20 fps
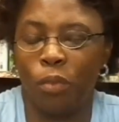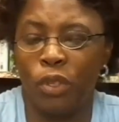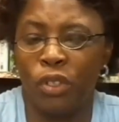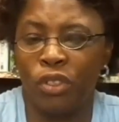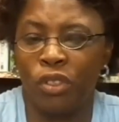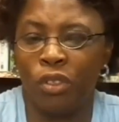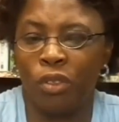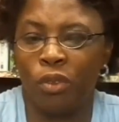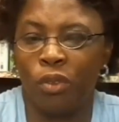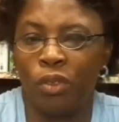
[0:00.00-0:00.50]

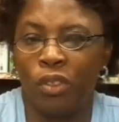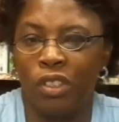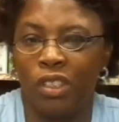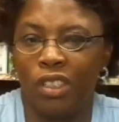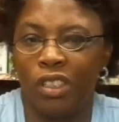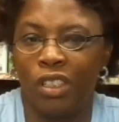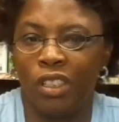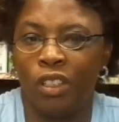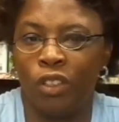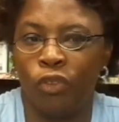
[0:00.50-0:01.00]
prisoners,
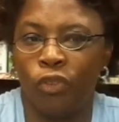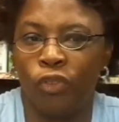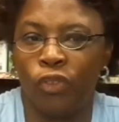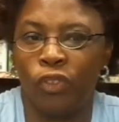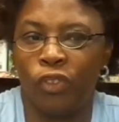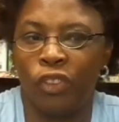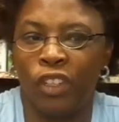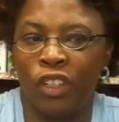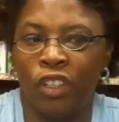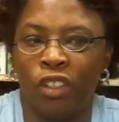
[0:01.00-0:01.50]
if
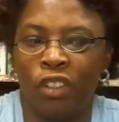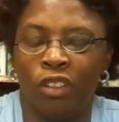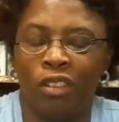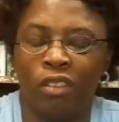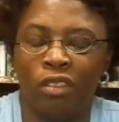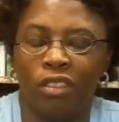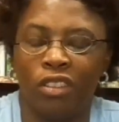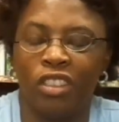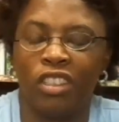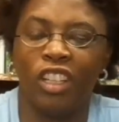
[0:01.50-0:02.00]

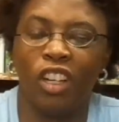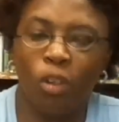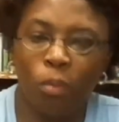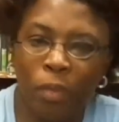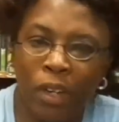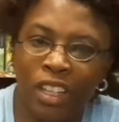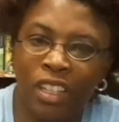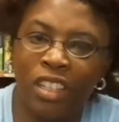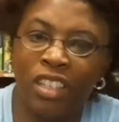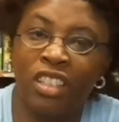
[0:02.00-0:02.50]
their
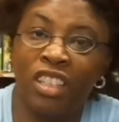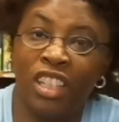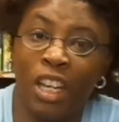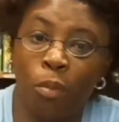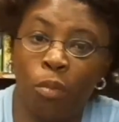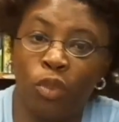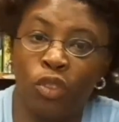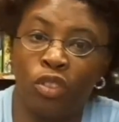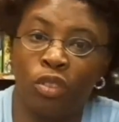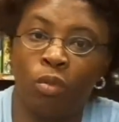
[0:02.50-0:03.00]
cellmate isn't
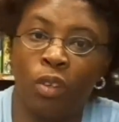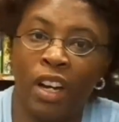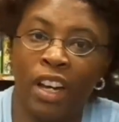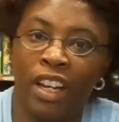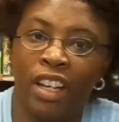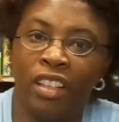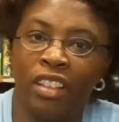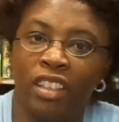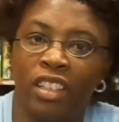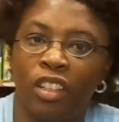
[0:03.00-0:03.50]
able to
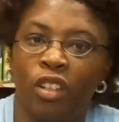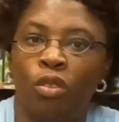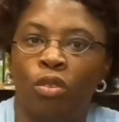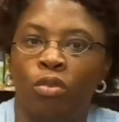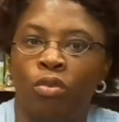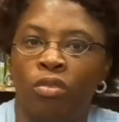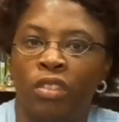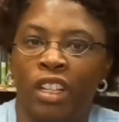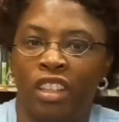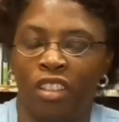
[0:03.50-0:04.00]
write,
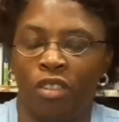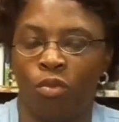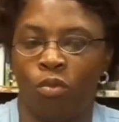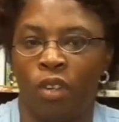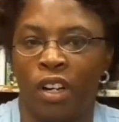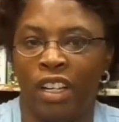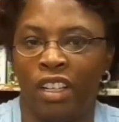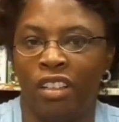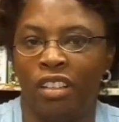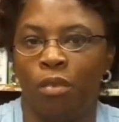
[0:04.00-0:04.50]
they'll let them
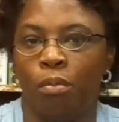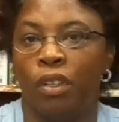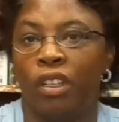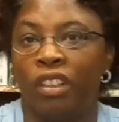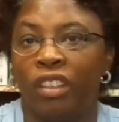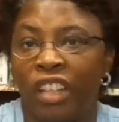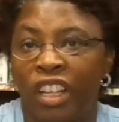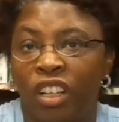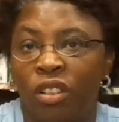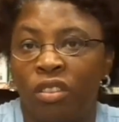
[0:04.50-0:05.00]
write and
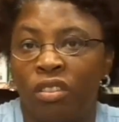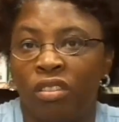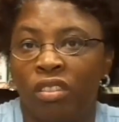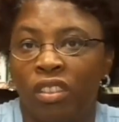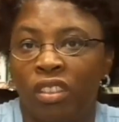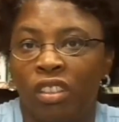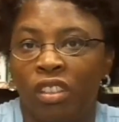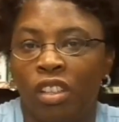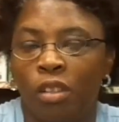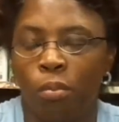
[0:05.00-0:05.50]

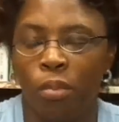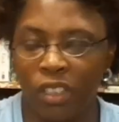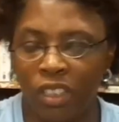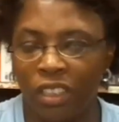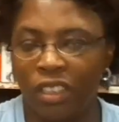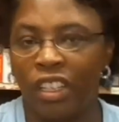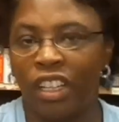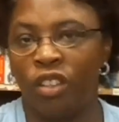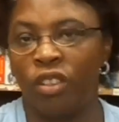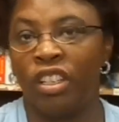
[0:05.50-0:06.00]

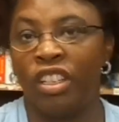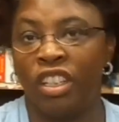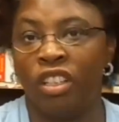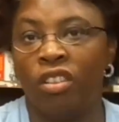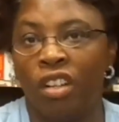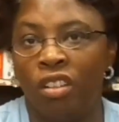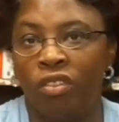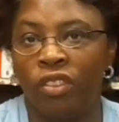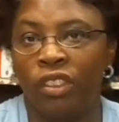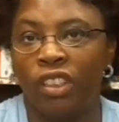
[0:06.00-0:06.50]
put the letter in
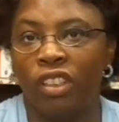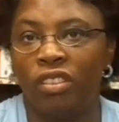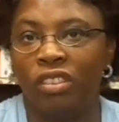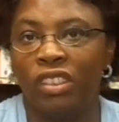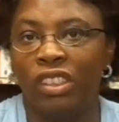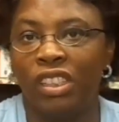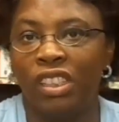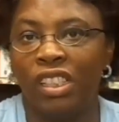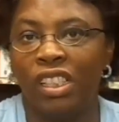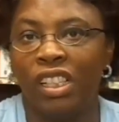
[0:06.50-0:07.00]
their
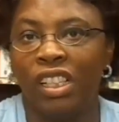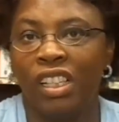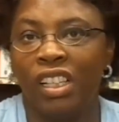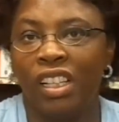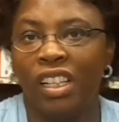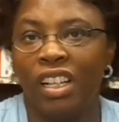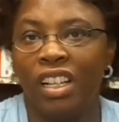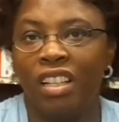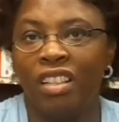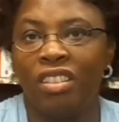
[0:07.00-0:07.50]
envelope.
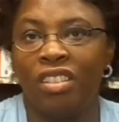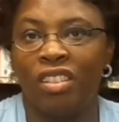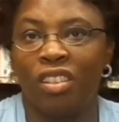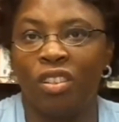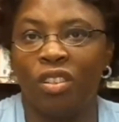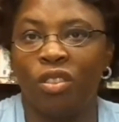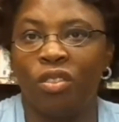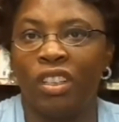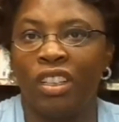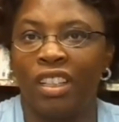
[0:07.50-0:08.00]
And
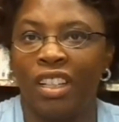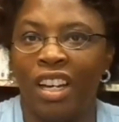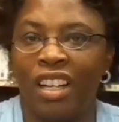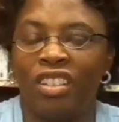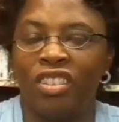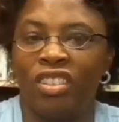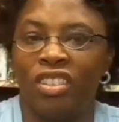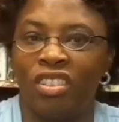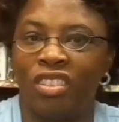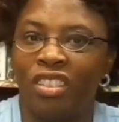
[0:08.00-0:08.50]
so they
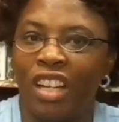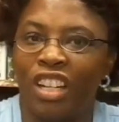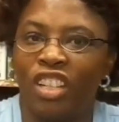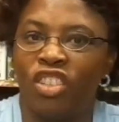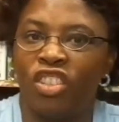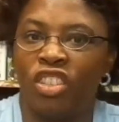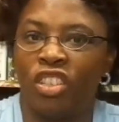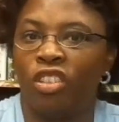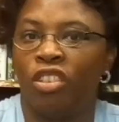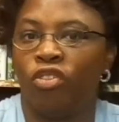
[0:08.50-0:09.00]
kind
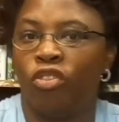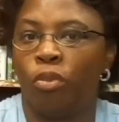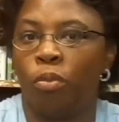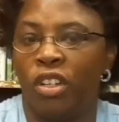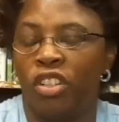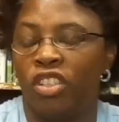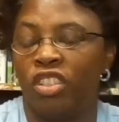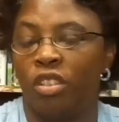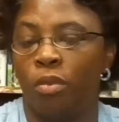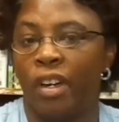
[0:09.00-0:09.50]
of share
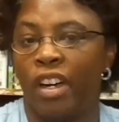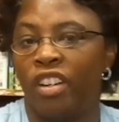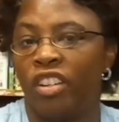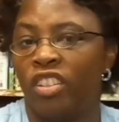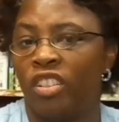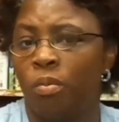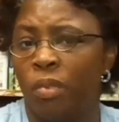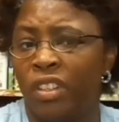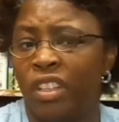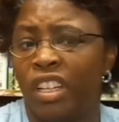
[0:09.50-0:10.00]
information
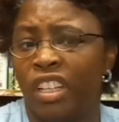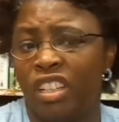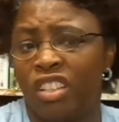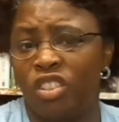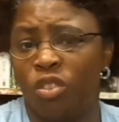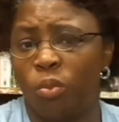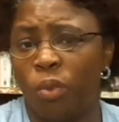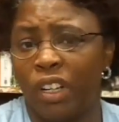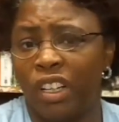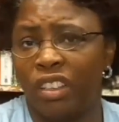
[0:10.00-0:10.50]
about us, but they
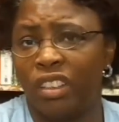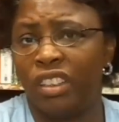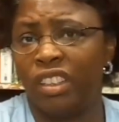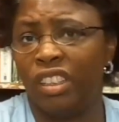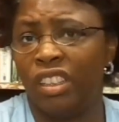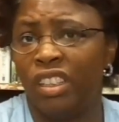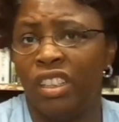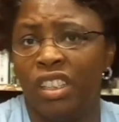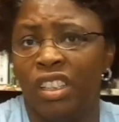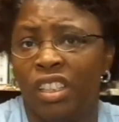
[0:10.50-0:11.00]
can
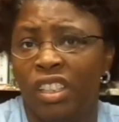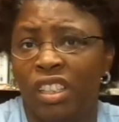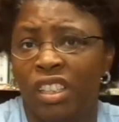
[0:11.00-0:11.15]
directly